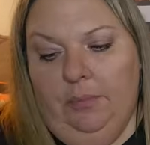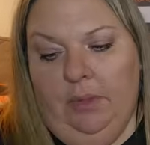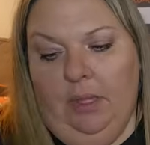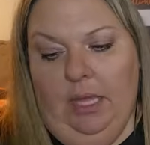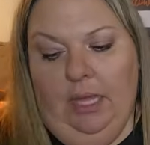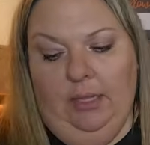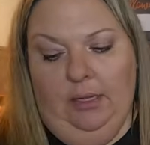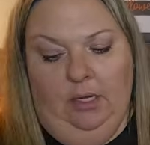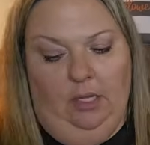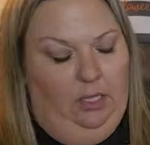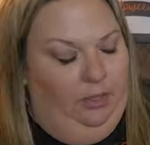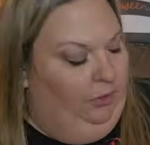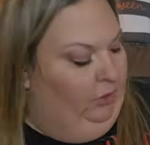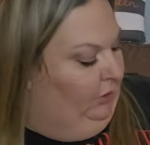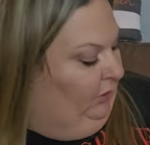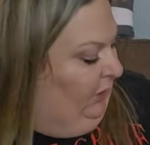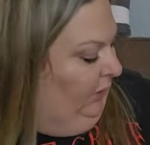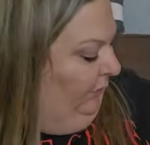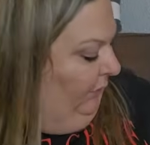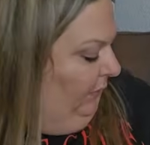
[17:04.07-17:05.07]
and other
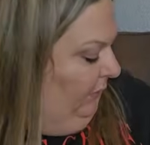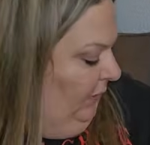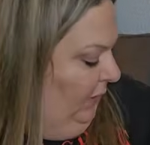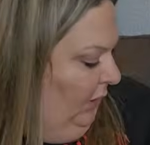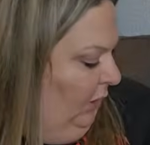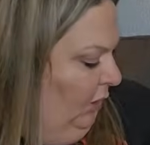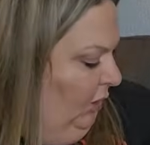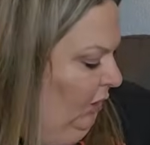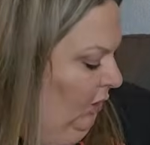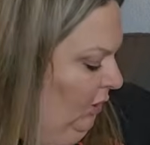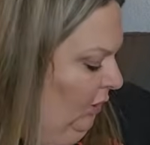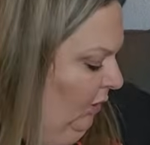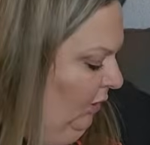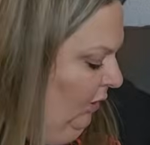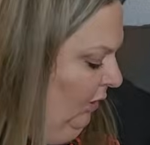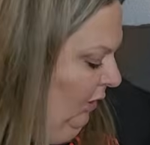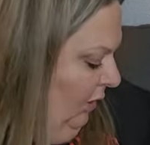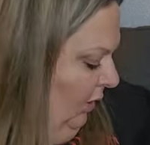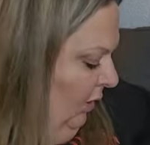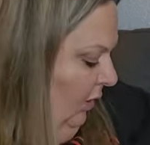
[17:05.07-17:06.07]
stuff in there.
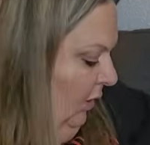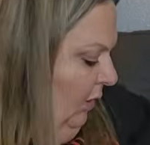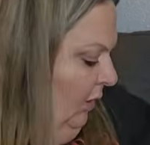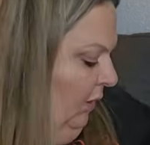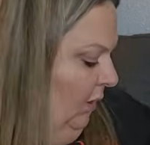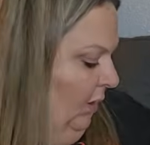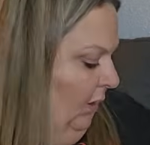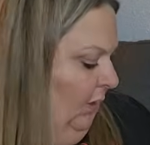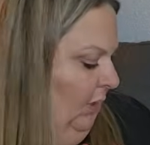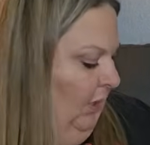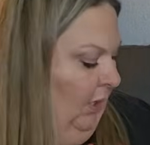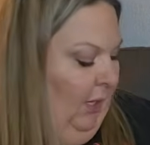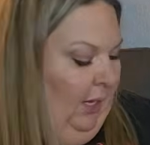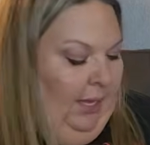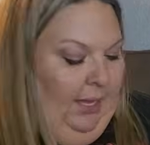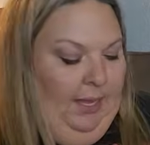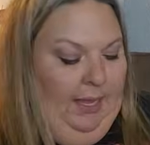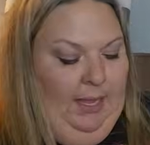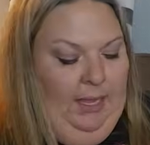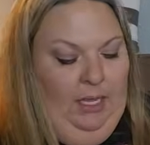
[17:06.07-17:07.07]

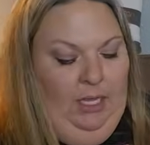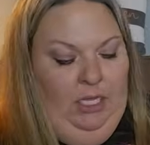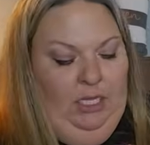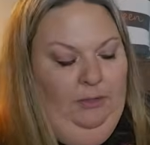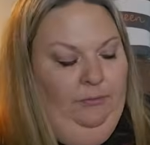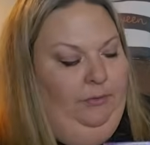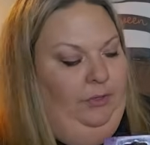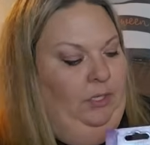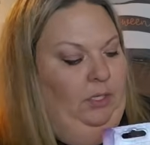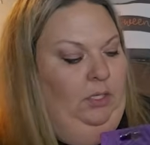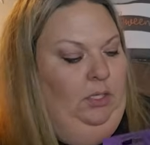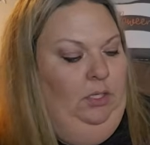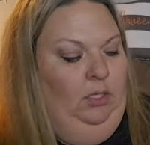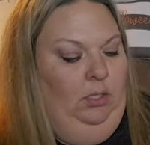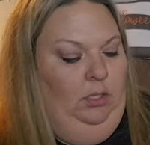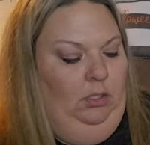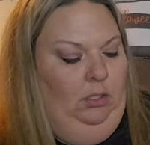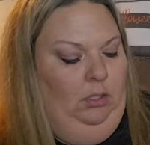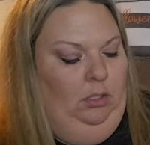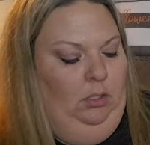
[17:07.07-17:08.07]
I have,
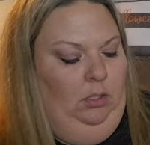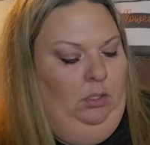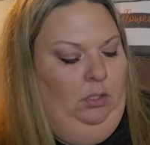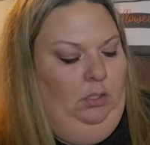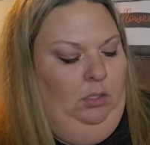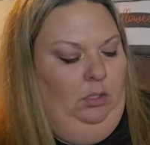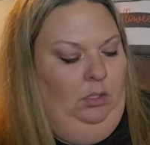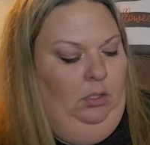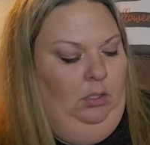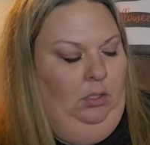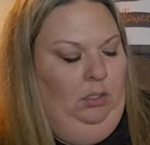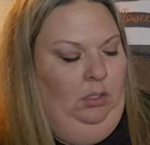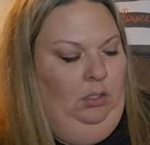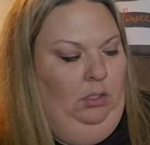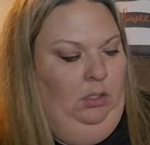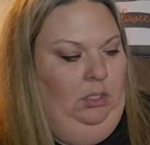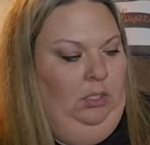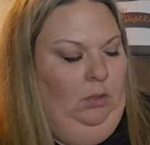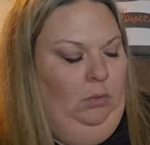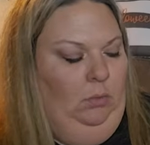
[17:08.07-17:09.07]

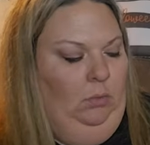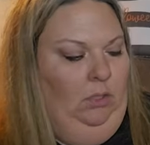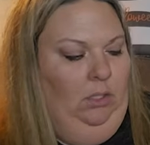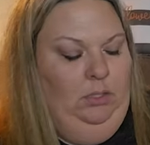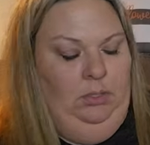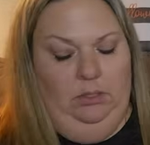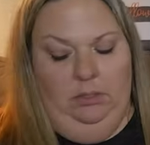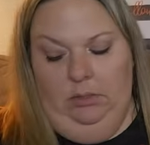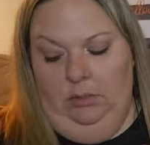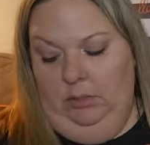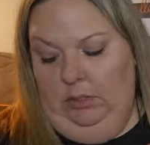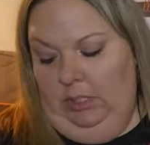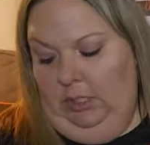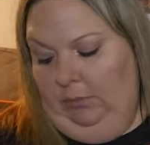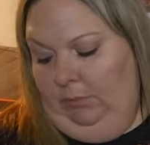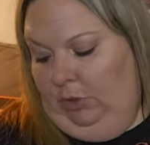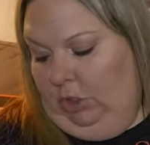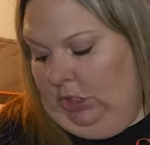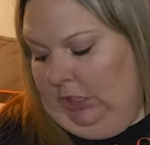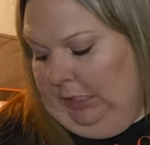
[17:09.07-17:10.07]
it was Oogie
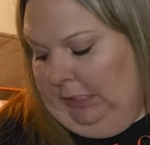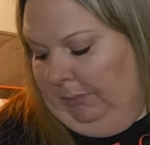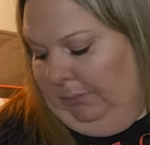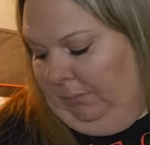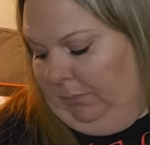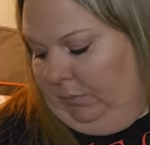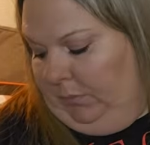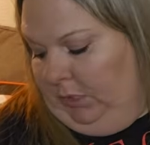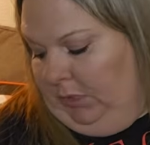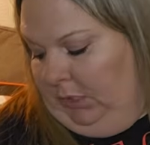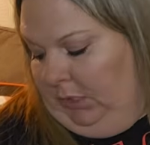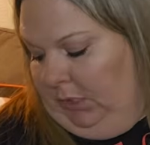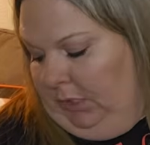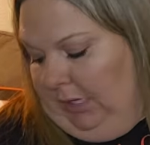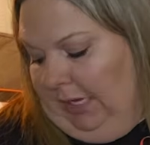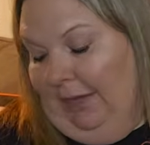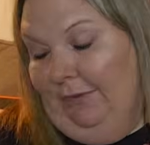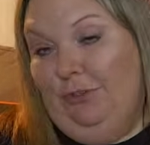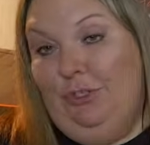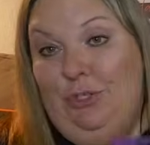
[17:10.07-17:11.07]
Boogie.
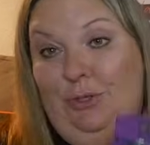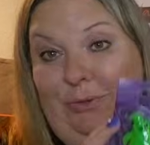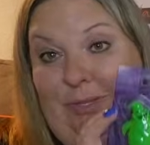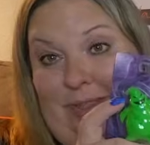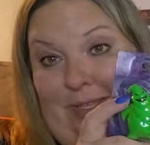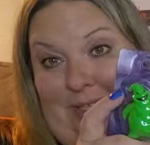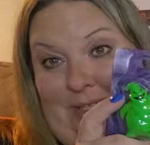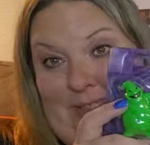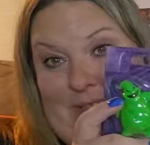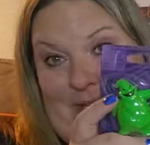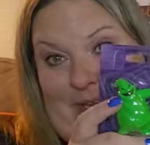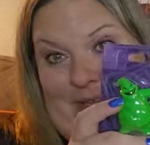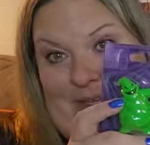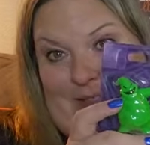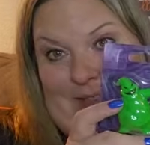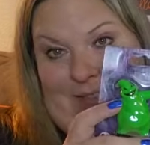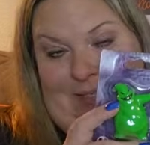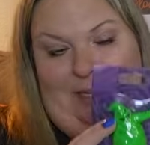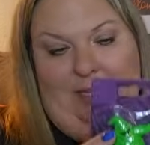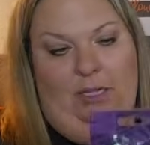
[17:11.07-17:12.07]
I have 2 of these
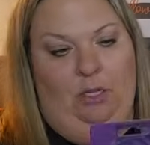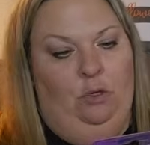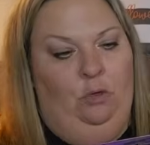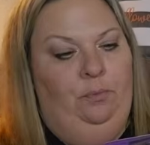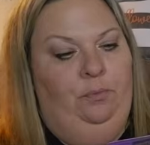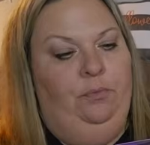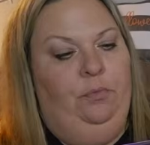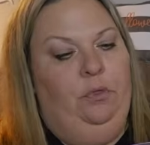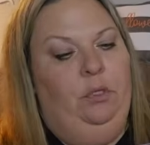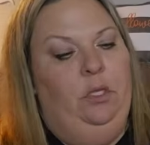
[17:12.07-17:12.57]
guys now